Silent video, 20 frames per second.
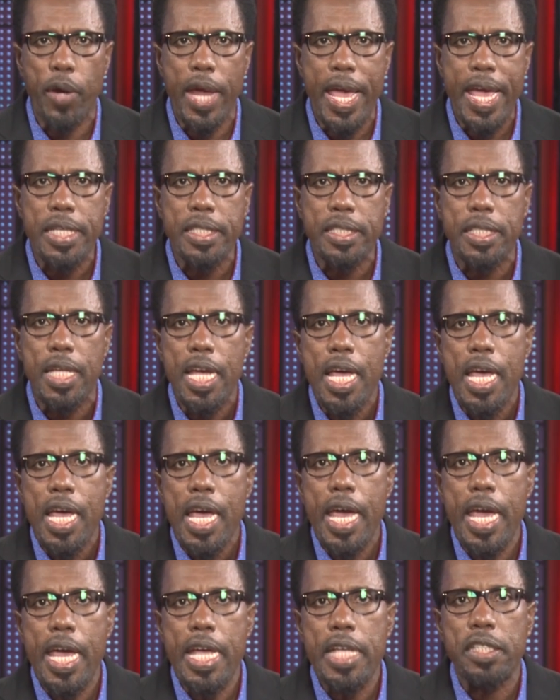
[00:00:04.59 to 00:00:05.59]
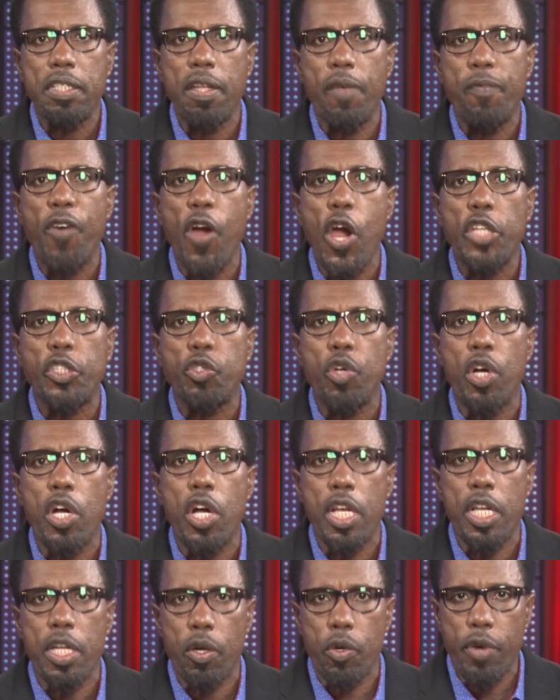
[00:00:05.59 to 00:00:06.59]
brings is the
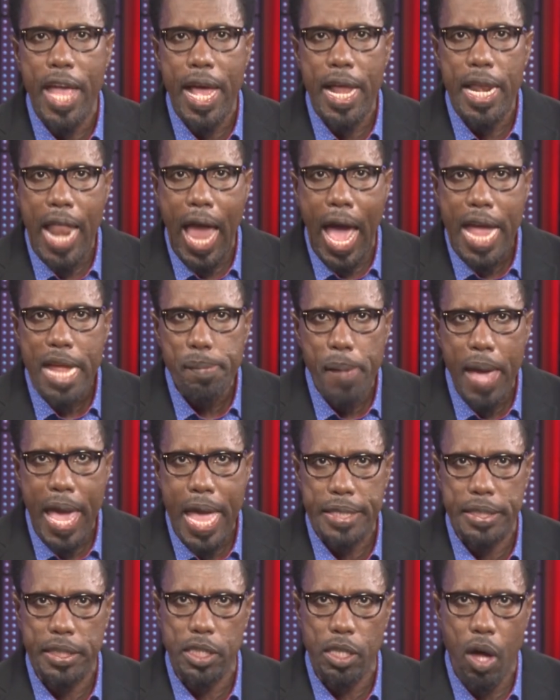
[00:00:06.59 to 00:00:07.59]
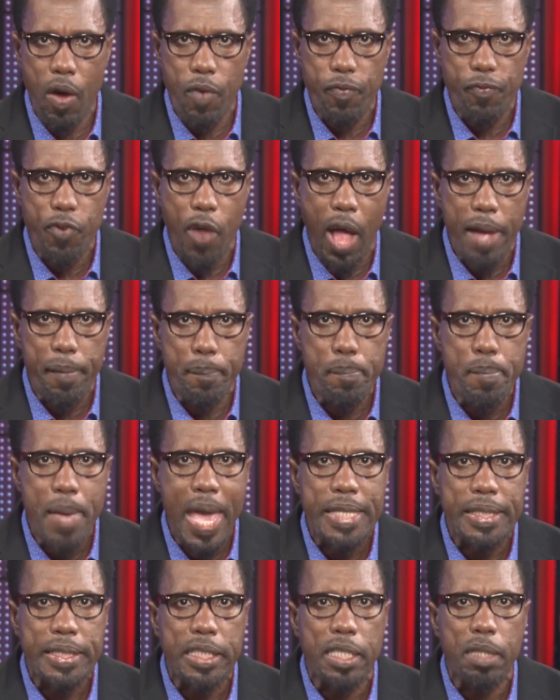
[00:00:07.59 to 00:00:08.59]
virtual realignment of
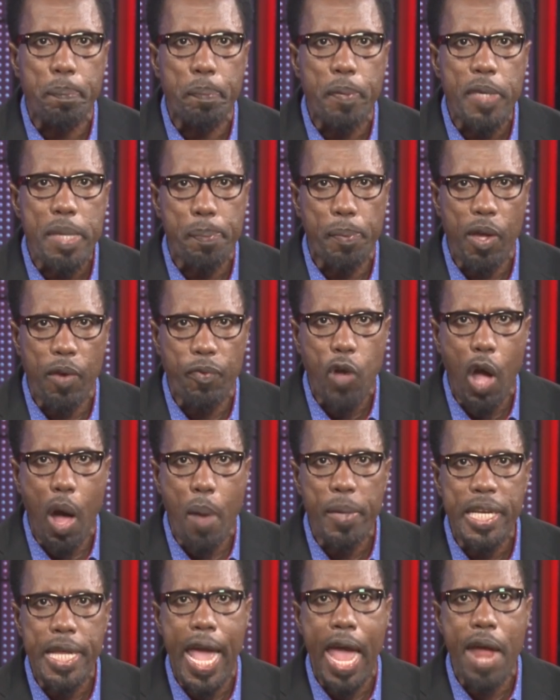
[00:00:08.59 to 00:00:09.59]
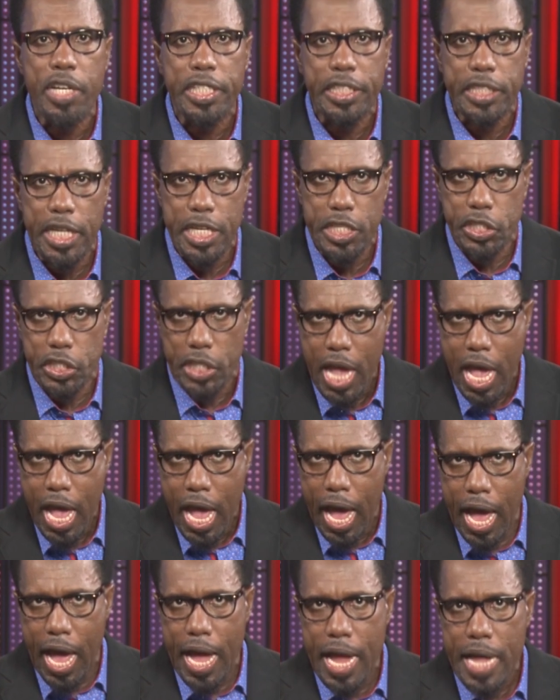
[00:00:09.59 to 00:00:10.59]
fragmented people of common heritage
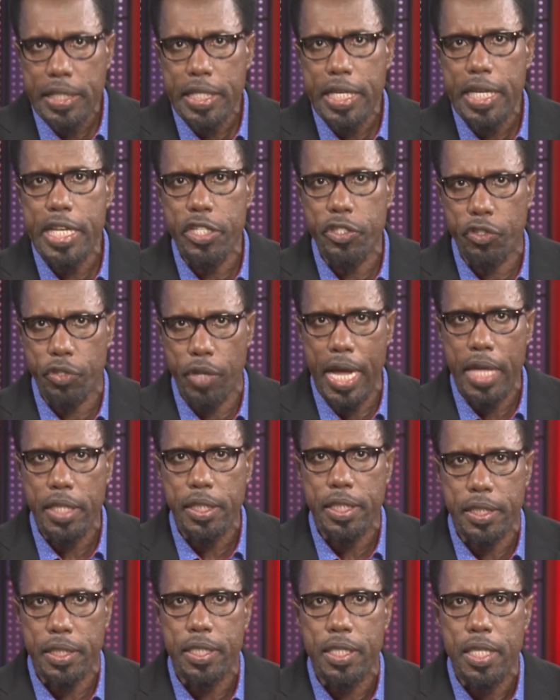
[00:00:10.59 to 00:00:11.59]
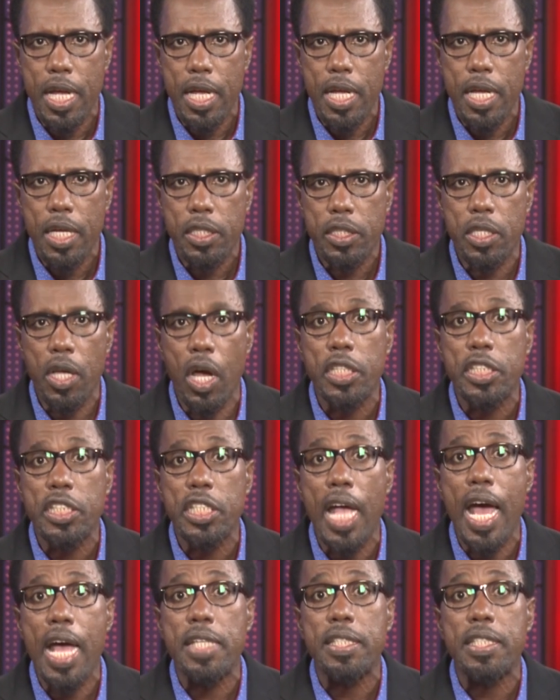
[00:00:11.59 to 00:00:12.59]
and interests, such
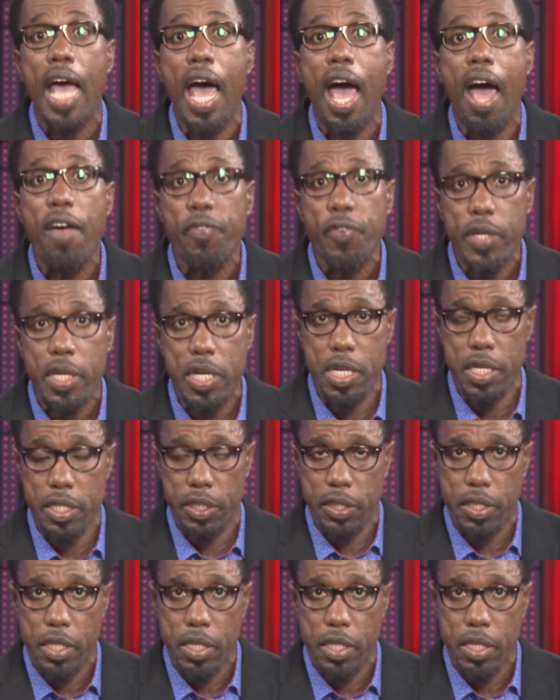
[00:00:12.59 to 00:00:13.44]
as Africans.